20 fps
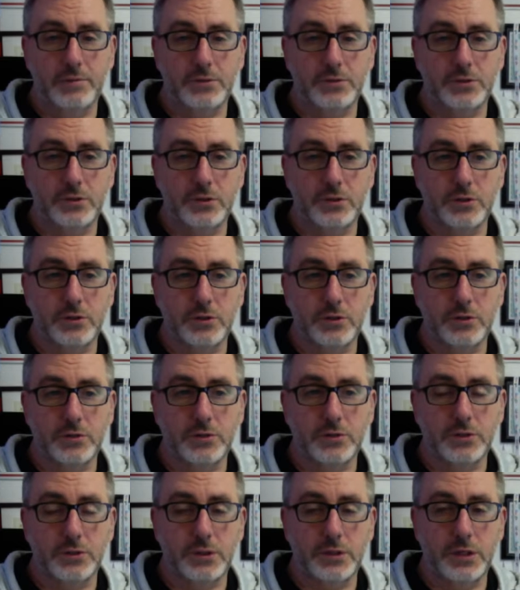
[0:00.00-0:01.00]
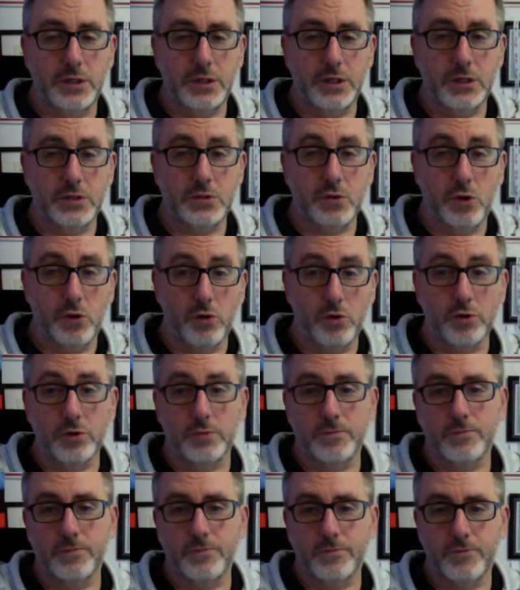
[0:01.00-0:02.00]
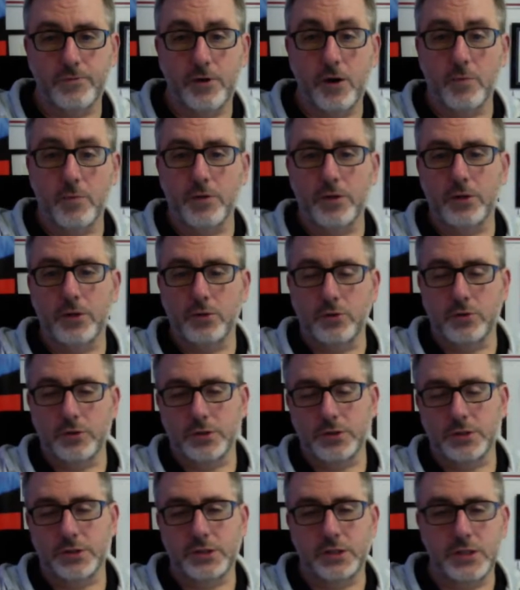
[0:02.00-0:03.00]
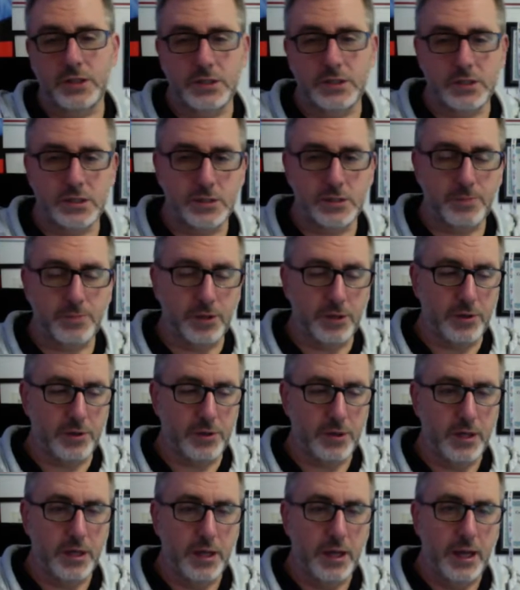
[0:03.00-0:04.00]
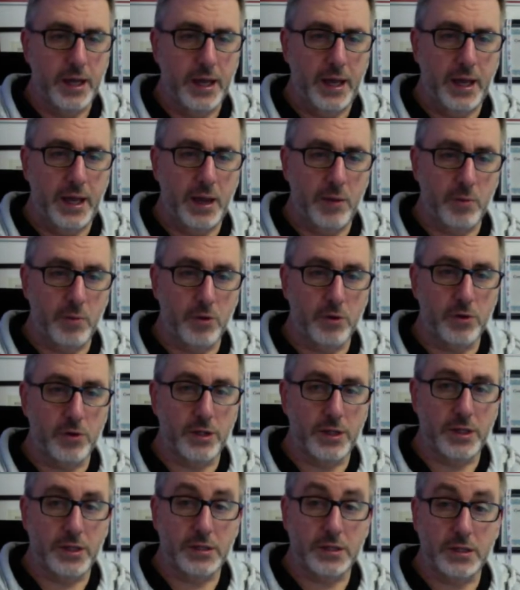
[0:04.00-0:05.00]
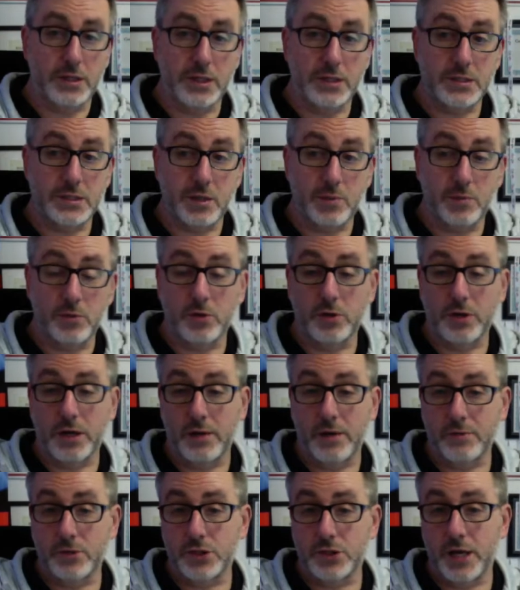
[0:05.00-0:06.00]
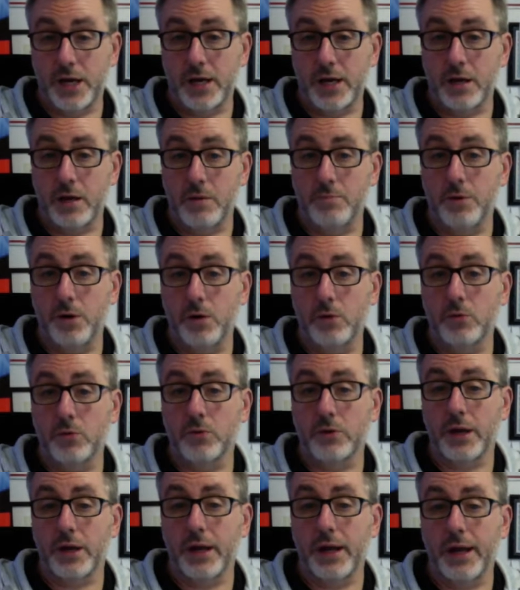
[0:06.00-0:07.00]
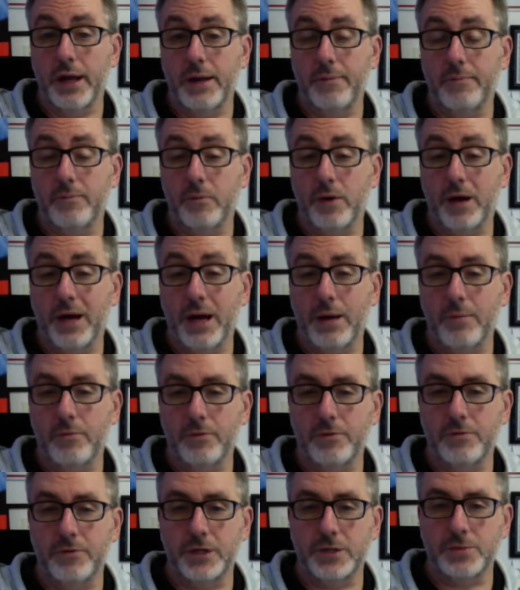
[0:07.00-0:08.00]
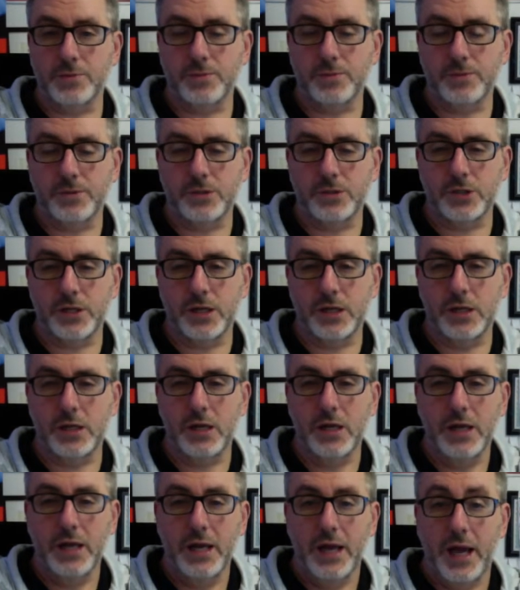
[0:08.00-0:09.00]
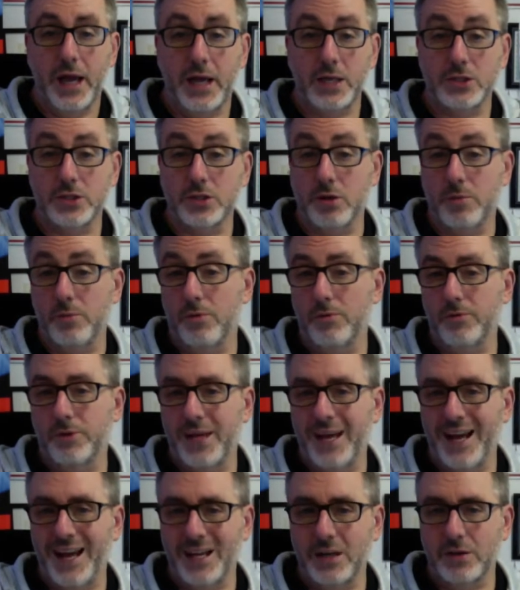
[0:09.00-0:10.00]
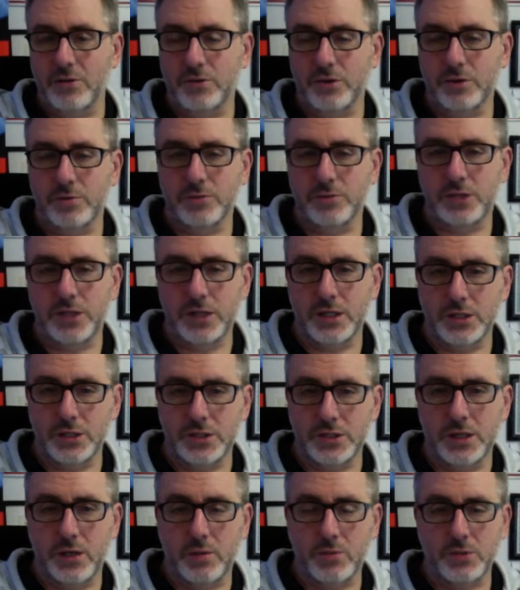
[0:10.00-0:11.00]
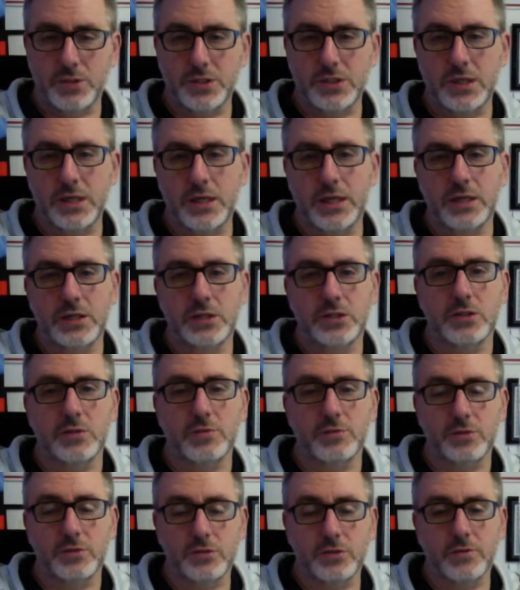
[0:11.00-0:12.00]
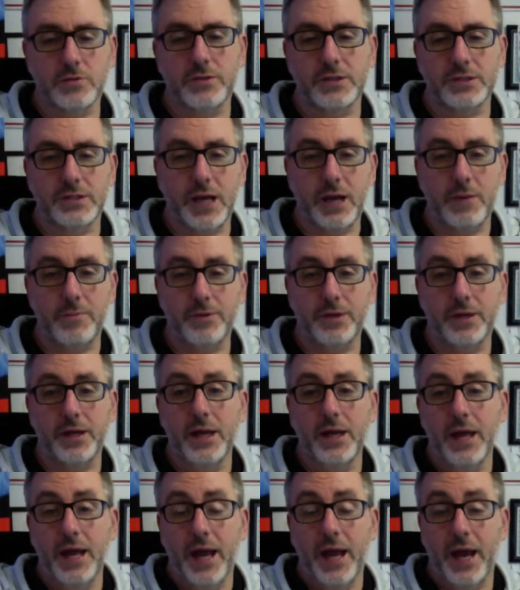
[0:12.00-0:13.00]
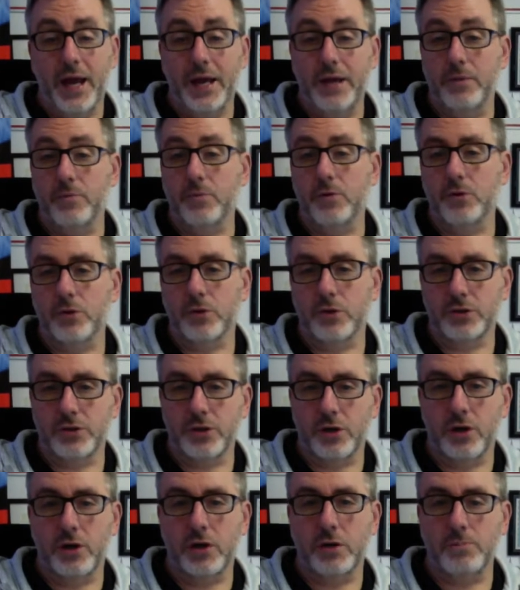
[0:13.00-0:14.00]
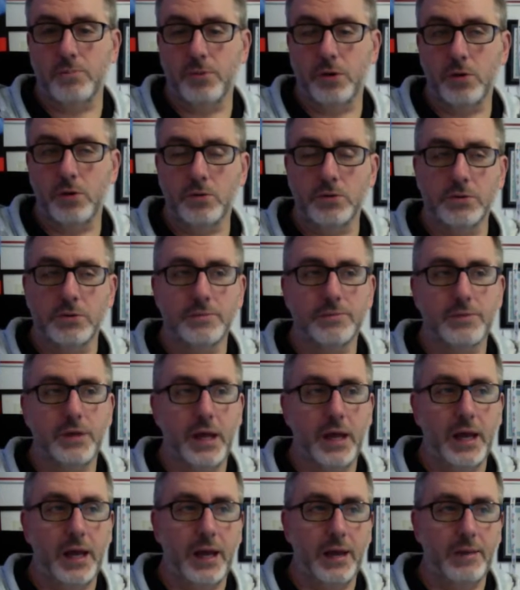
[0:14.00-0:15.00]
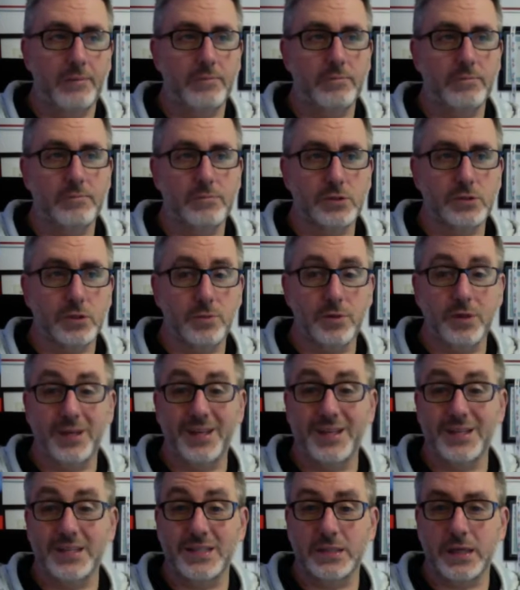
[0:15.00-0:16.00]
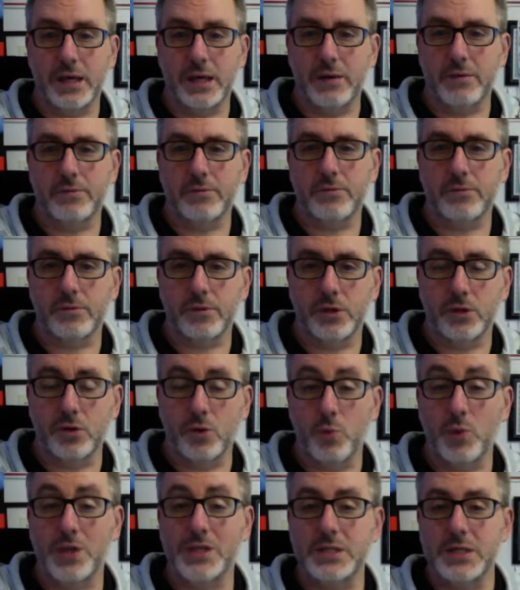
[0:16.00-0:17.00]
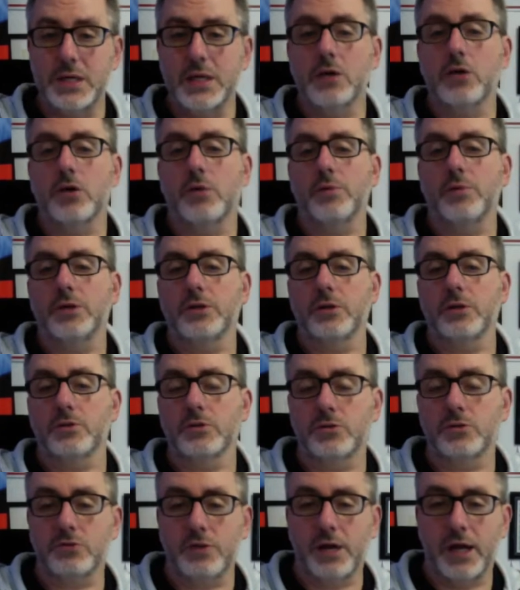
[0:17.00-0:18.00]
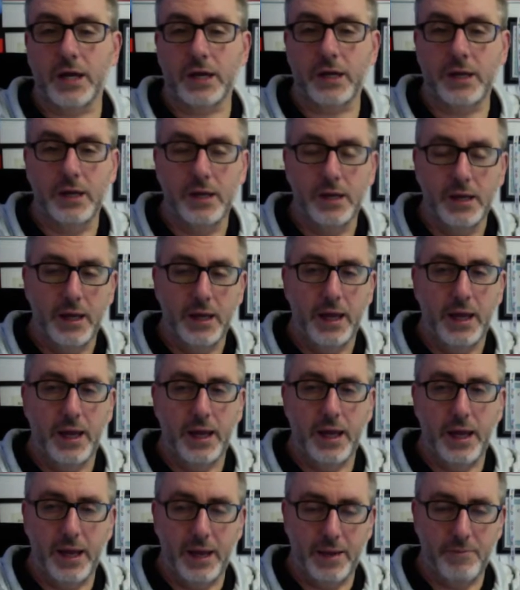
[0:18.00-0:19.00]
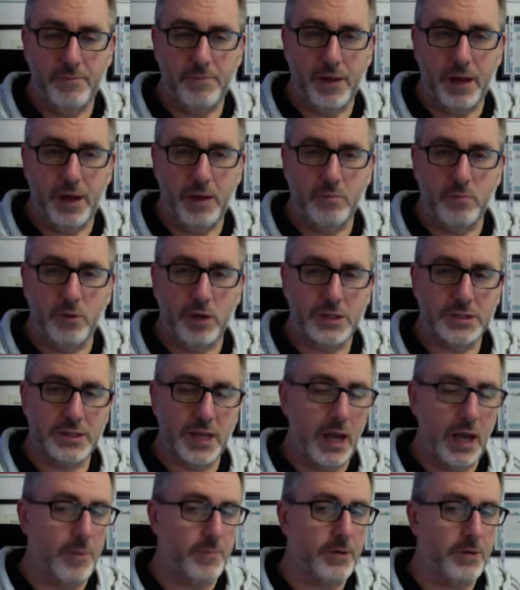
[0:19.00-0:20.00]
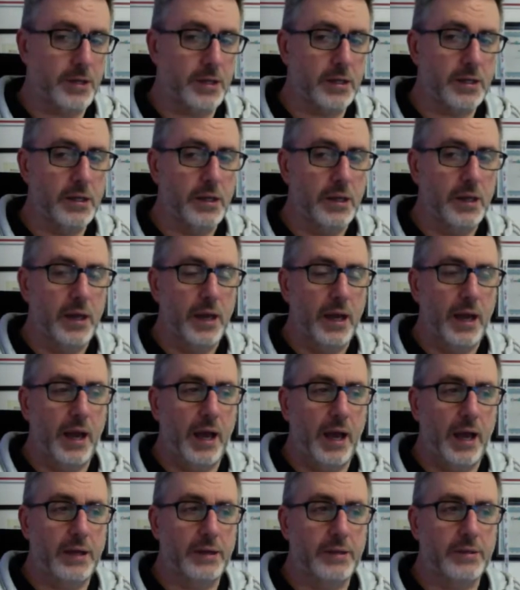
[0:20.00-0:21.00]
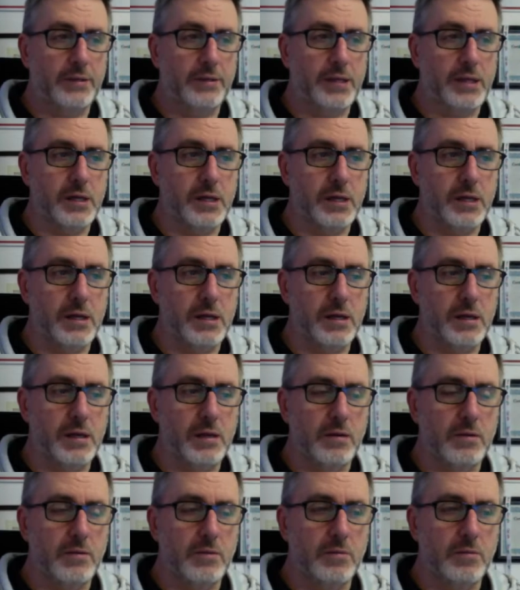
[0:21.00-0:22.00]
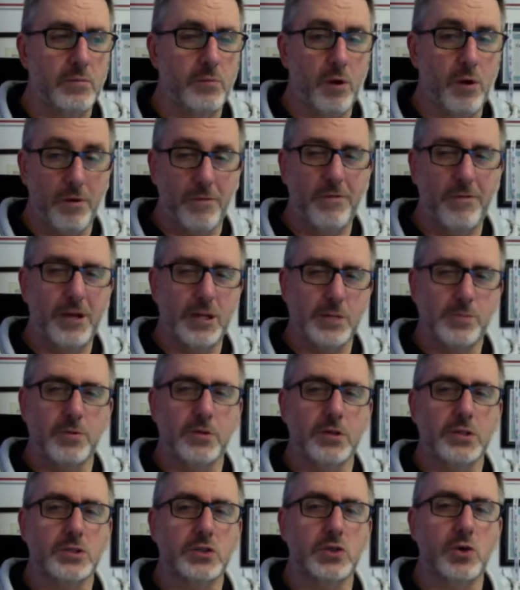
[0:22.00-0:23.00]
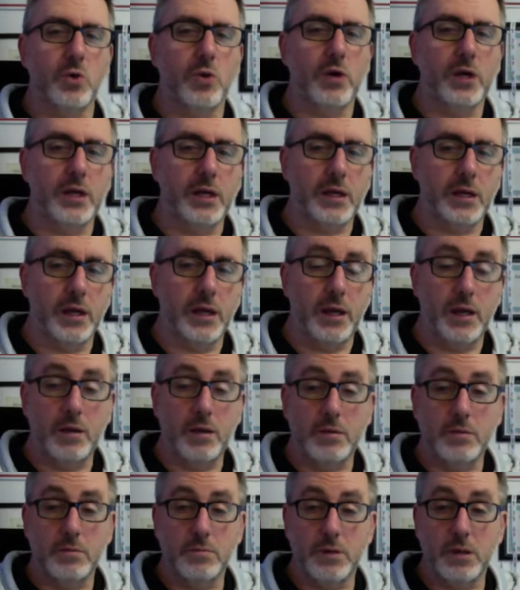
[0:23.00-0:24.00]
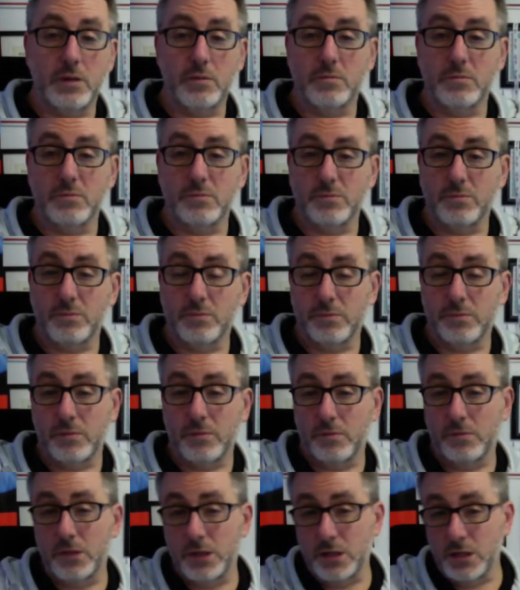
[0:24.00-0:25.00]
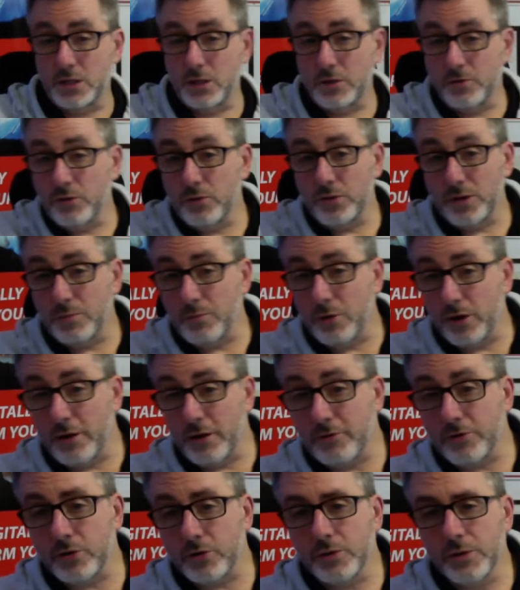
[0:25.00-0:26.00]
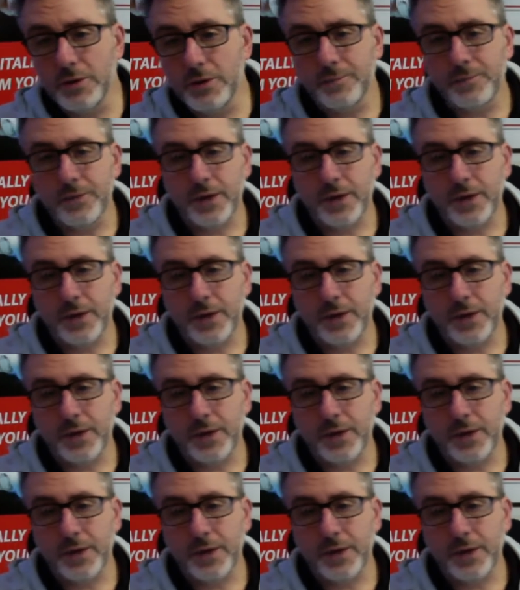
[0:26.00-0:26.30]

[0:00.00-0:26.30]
So Denise Horn, formerly known as Denise Inspired, we're going to get Denise on. We're going to have a chat about what happened with Facebook jail and some of the algorithm changes that we're seeing and some of the stuff that's happening. And we're going to talk about some of the things that, you know, we see coming down the track and what's happening and where Facebook is going in Denise's view and in my view,